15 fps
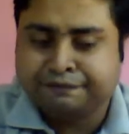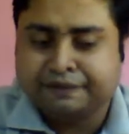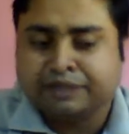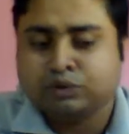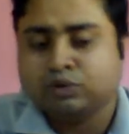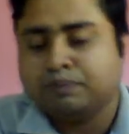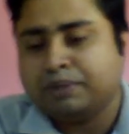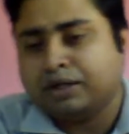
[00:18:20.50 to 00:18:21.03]

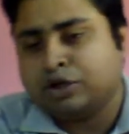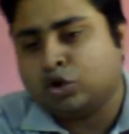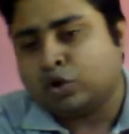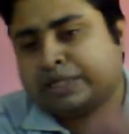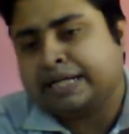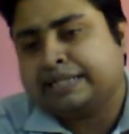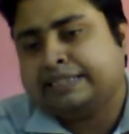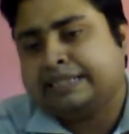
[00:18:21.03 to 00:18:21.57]
you
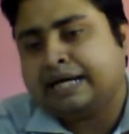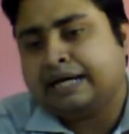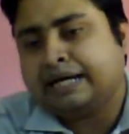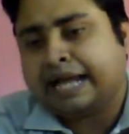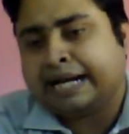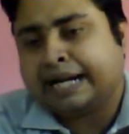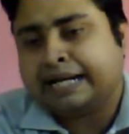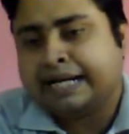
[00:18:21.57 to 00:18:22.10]
rotate
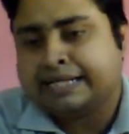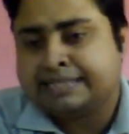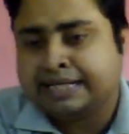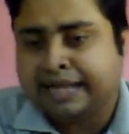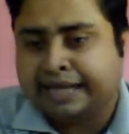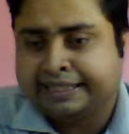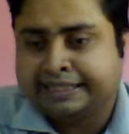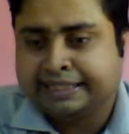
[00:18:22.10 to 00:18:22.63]
the analyzer
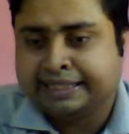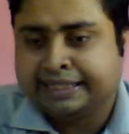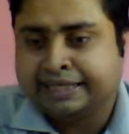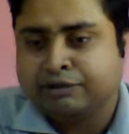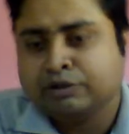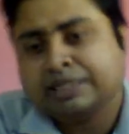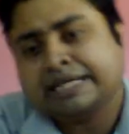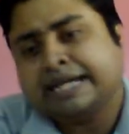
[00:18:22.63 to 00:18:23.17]
90
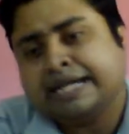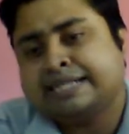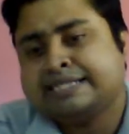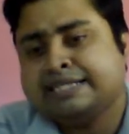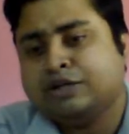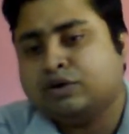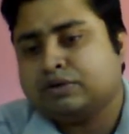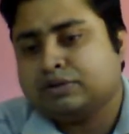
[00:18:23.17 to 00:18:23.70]
degree, you will get
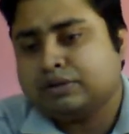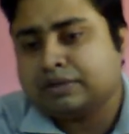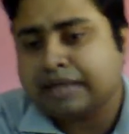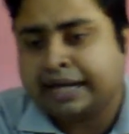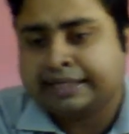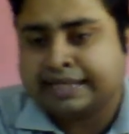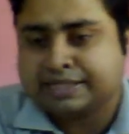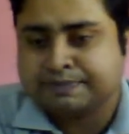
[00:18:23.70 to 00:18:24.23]
zero
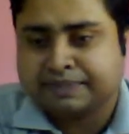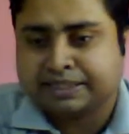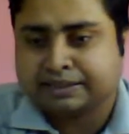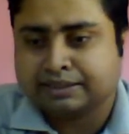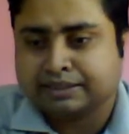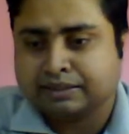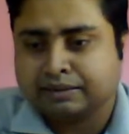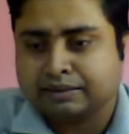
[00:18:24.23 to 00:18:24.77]
at
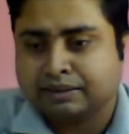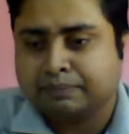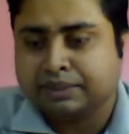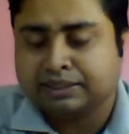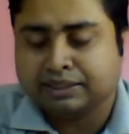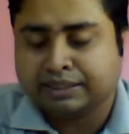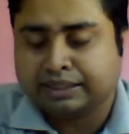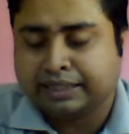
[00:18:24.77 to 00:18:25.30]
transmitted
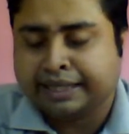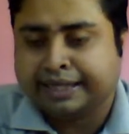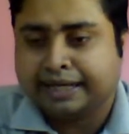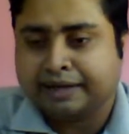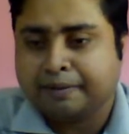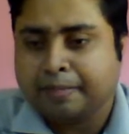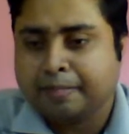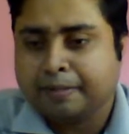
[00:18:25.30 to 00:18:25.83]

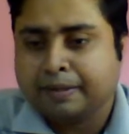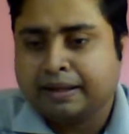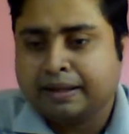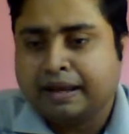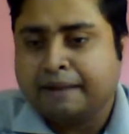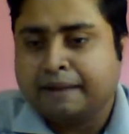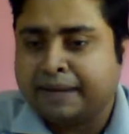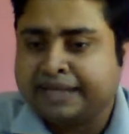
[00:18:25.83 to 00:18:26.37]
area.
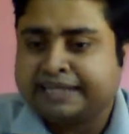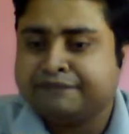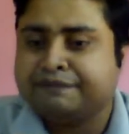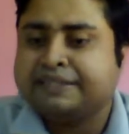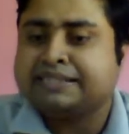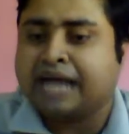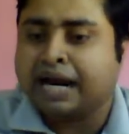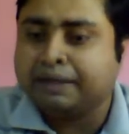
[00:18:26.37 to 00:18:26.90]
But if
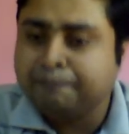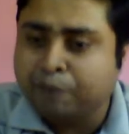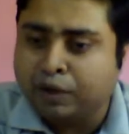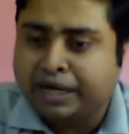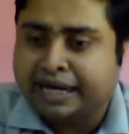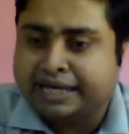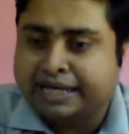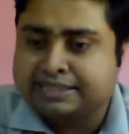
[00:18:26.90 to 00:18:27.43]
it's
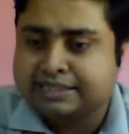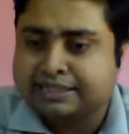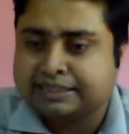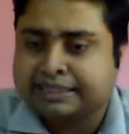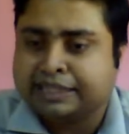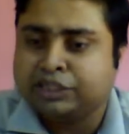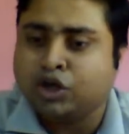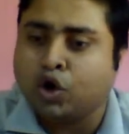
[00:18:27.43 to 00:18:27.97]
unpolarized,
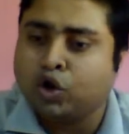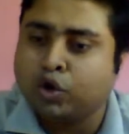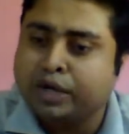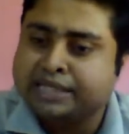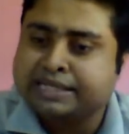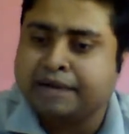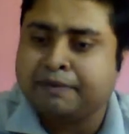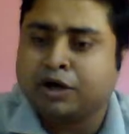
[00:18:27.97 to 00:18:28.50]
then you
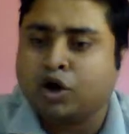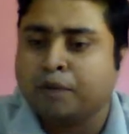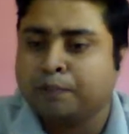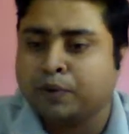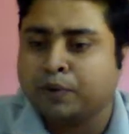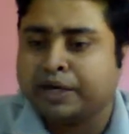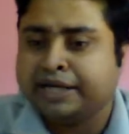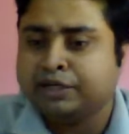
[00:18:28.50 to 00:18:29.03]
always have a
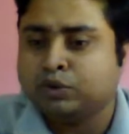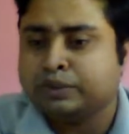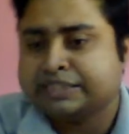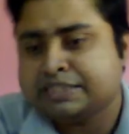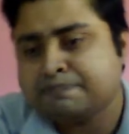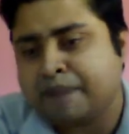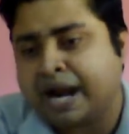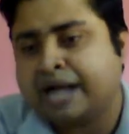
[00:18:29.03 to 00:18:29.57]
component
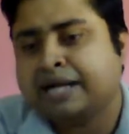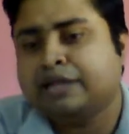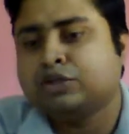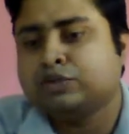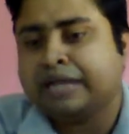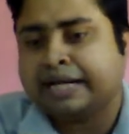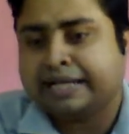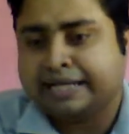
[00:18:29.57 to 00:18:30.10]
which is parallel
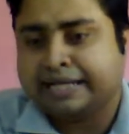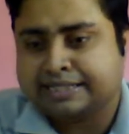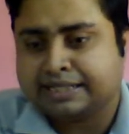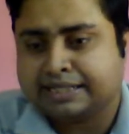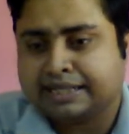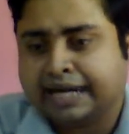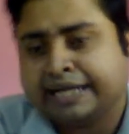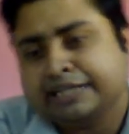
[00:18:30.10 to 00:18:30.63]
to the
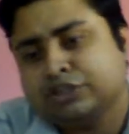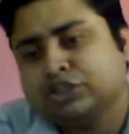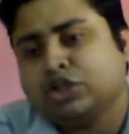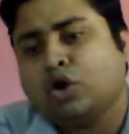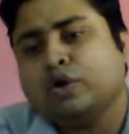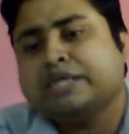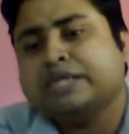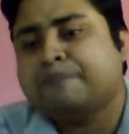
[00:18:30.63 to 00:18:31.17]
analyzer, and it
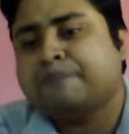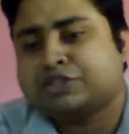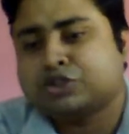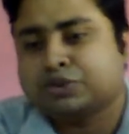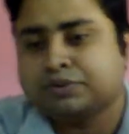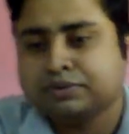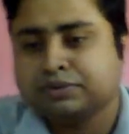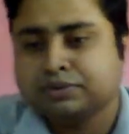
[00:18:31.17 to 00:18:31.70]
will always
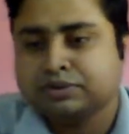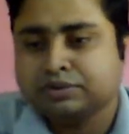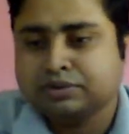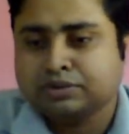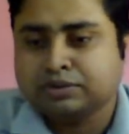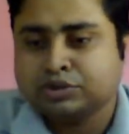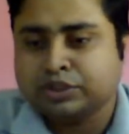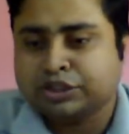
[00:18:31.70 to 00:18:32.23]
pass through.
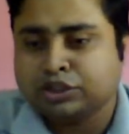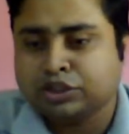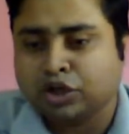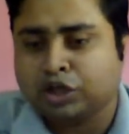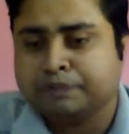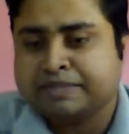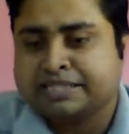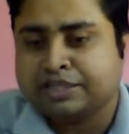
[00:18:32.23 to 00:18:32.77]
So it will
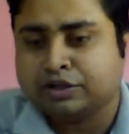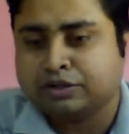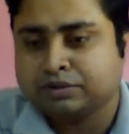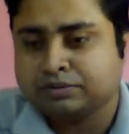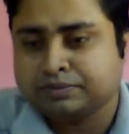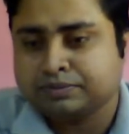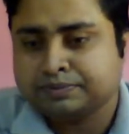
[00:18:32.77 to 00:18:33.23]
not be zero.